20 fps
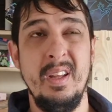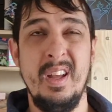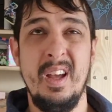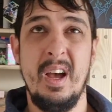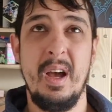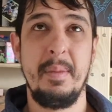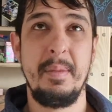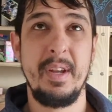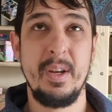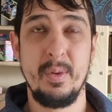
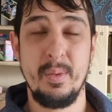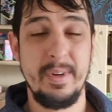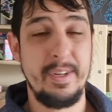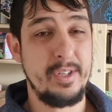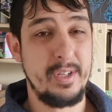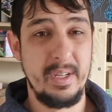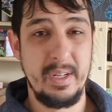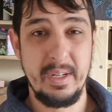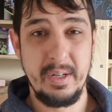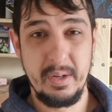I mean,
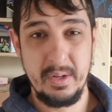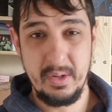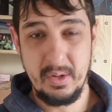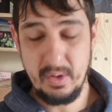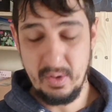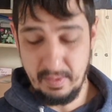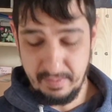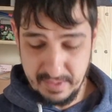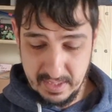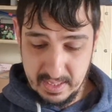originally,
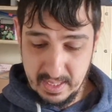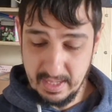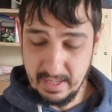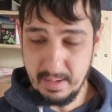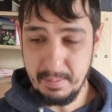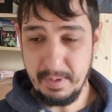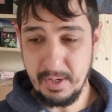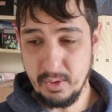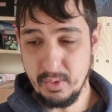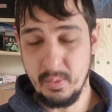I was taking a
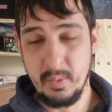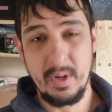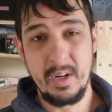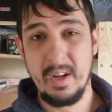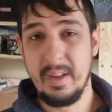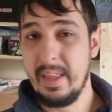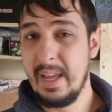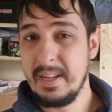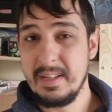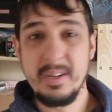picture of one
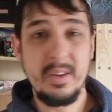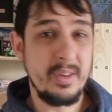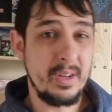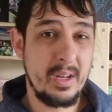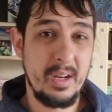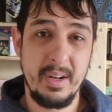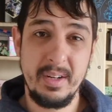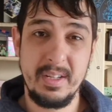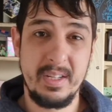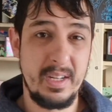card. That's not the
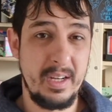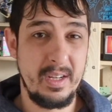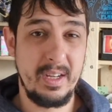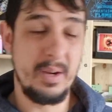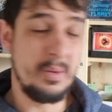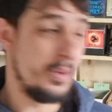card you're sending out.